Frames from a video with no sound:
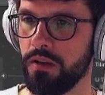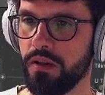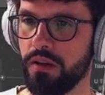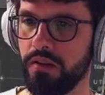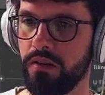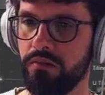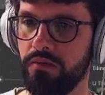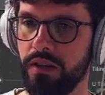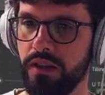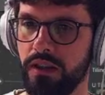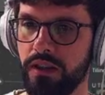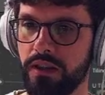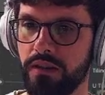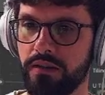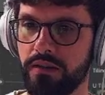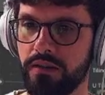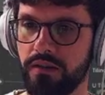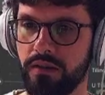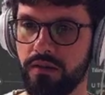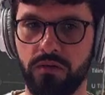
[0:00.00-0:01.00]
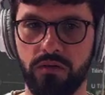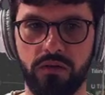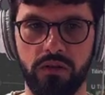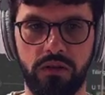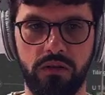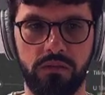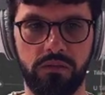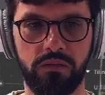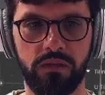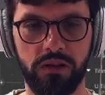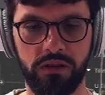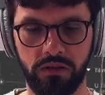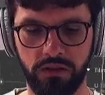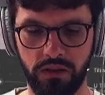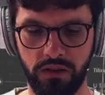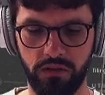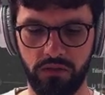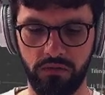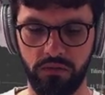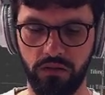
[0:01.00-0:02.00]
going to release a tool where you
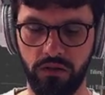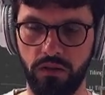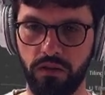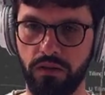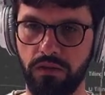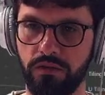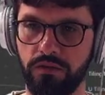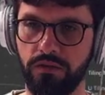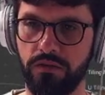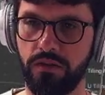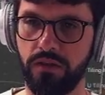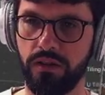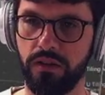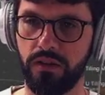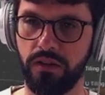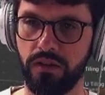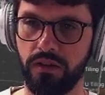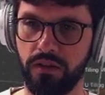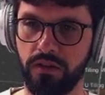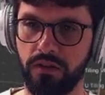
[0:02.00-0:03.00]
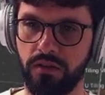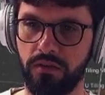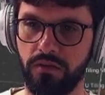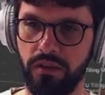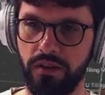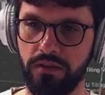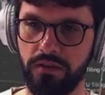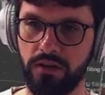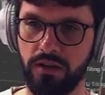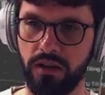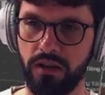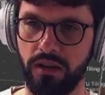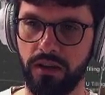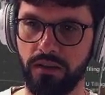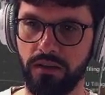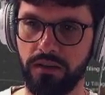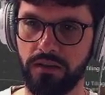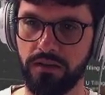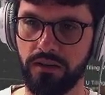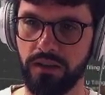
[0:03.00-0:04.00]
can do a lot of crazy shit like
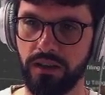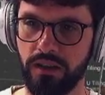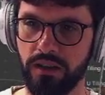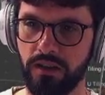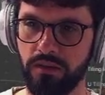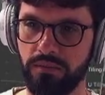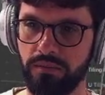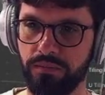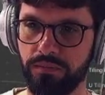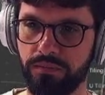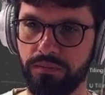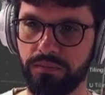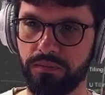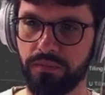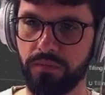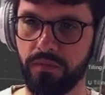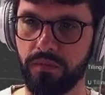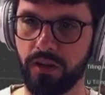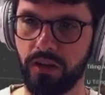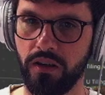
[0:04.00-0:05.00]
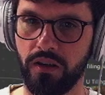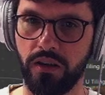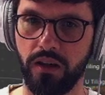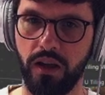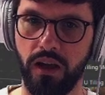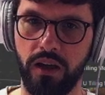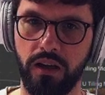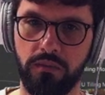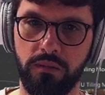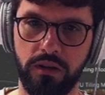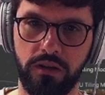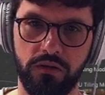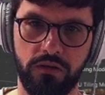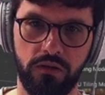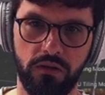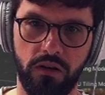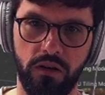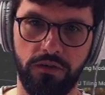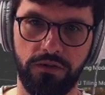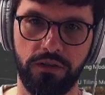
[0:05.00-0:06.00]
this here. And I mean, you
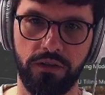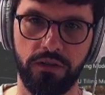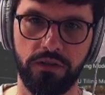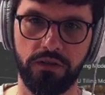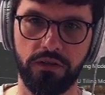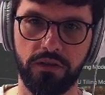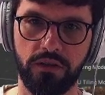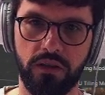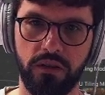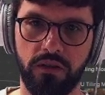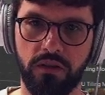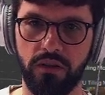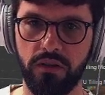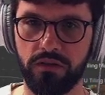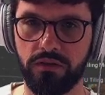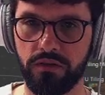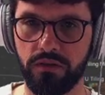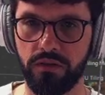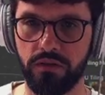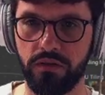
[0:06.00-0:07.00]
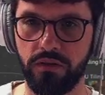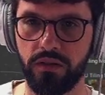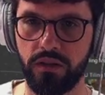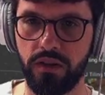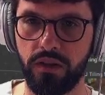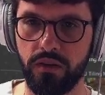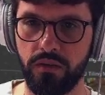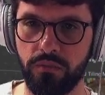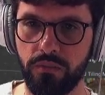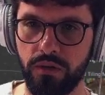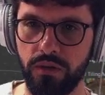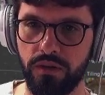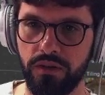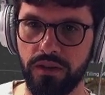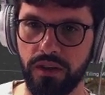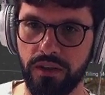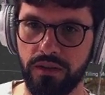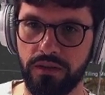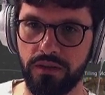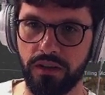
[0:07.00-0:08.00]
know, of course, you can also put
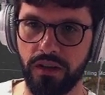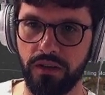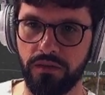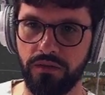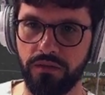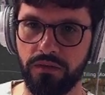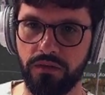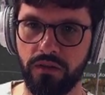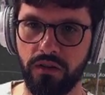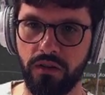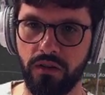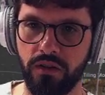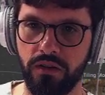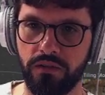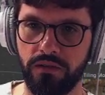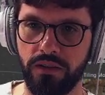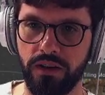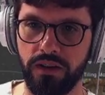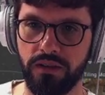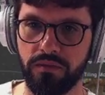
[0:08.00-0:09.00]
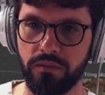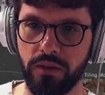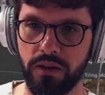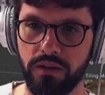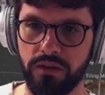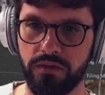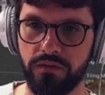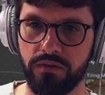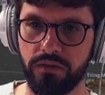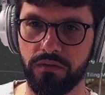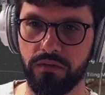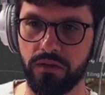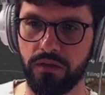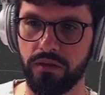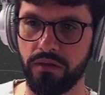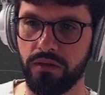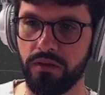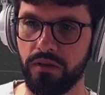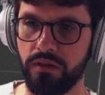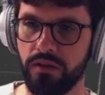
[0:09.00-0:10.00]
that stuff on a face mesh if you
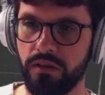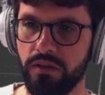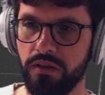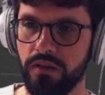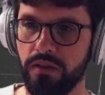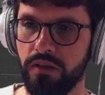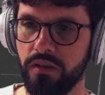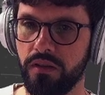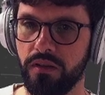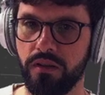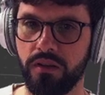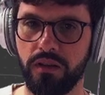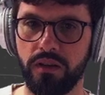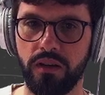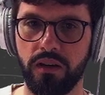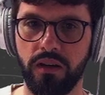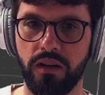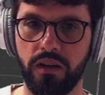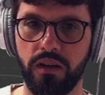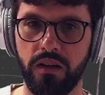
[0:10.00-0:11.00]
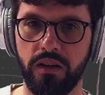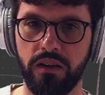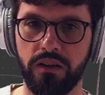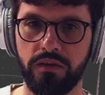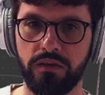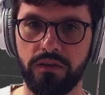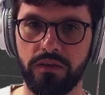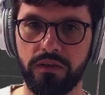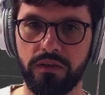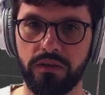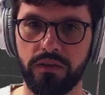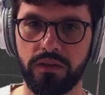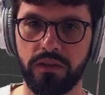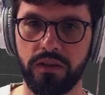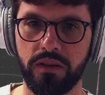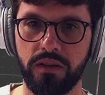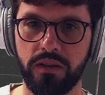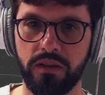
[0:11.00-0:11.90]
want. Let's just